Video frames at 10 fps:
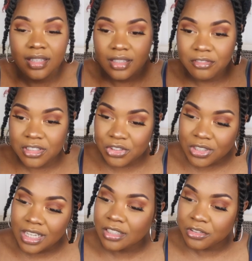and was
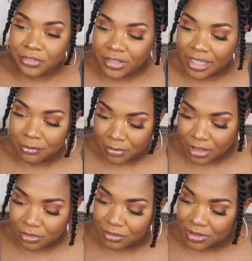trying to create
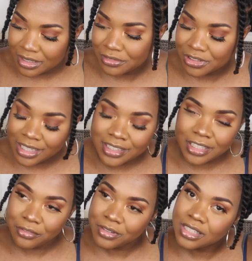milk when I'm trying to
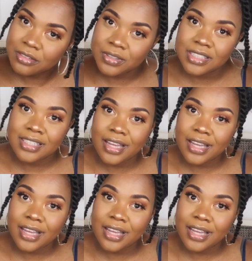get rid of it.